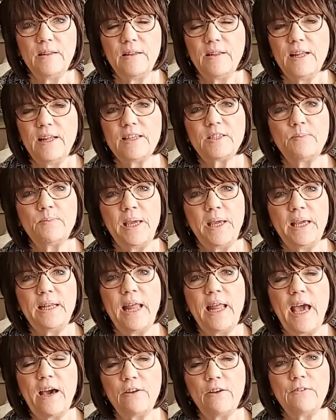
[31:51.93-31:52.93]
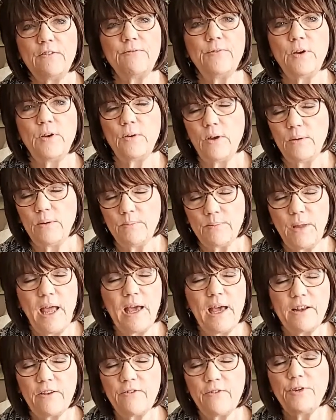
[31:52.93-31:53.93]
that's been out
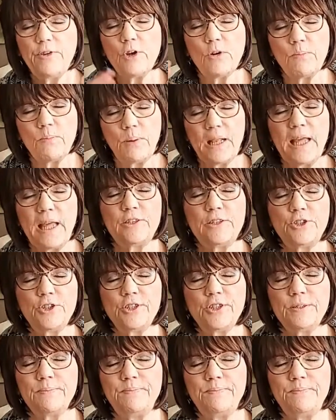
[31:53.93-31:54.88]
of your pleasure.